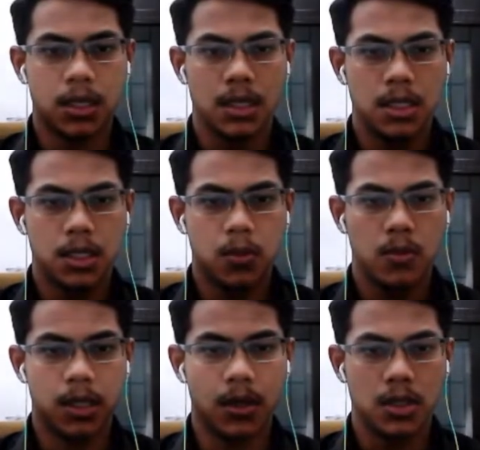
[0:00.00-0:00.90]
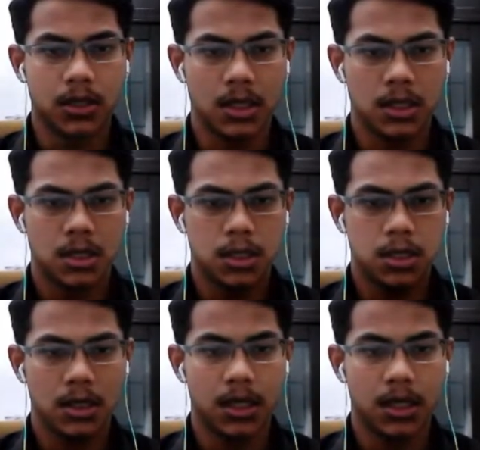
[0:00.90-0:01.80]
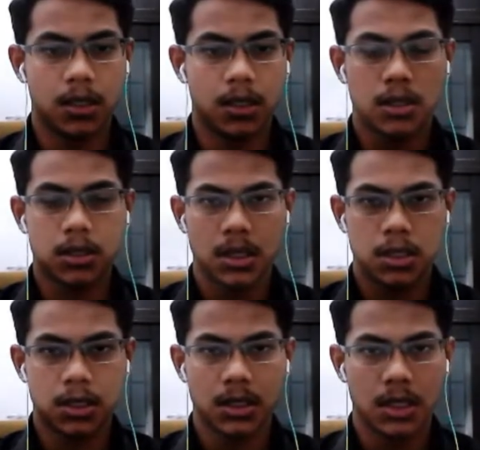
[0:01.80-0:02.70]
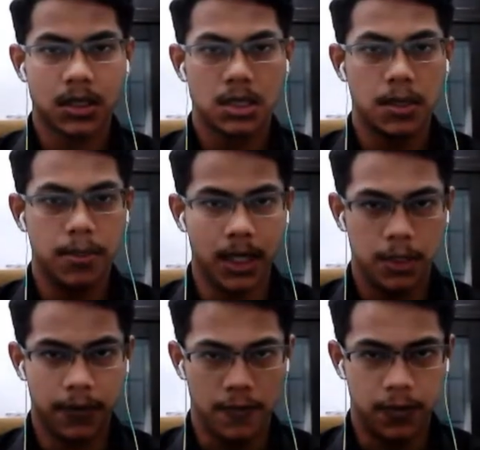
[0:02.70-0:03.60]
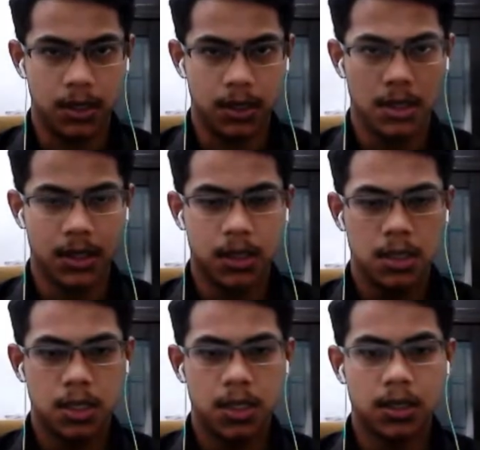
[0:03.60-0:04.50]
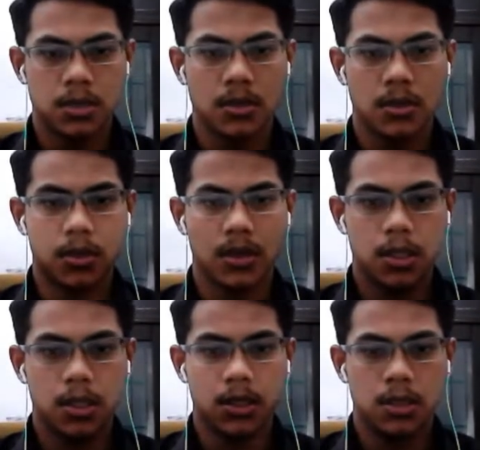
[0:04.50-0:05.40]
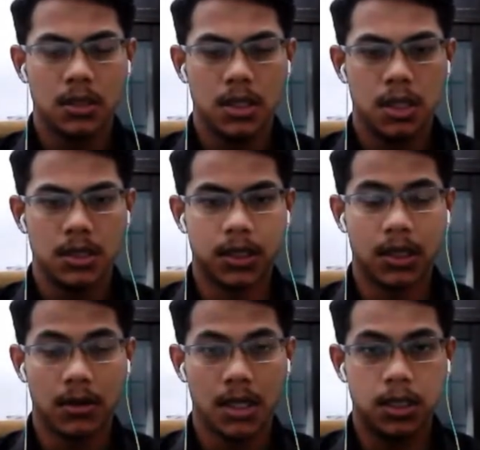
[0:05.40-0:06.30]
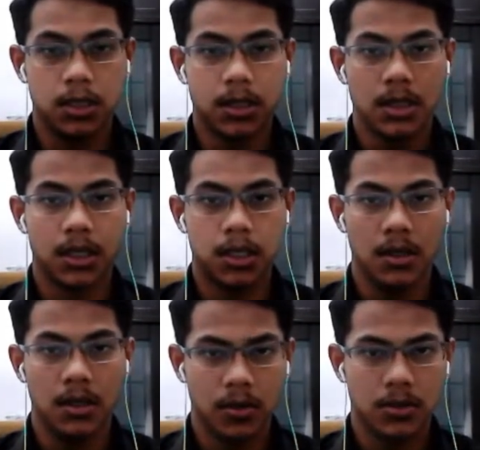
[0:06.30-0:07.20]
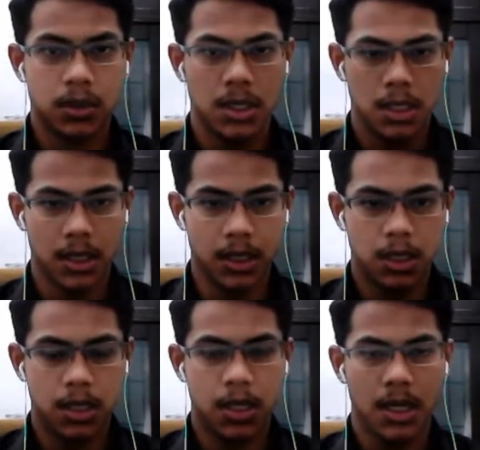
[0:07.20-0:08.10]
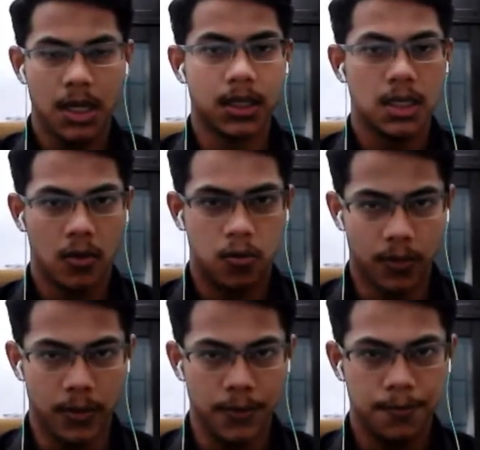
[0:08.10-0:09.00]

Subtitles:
near with the Hall sensor, then the Hall sensor sense the magnetic field. So it generates a low signal as an output.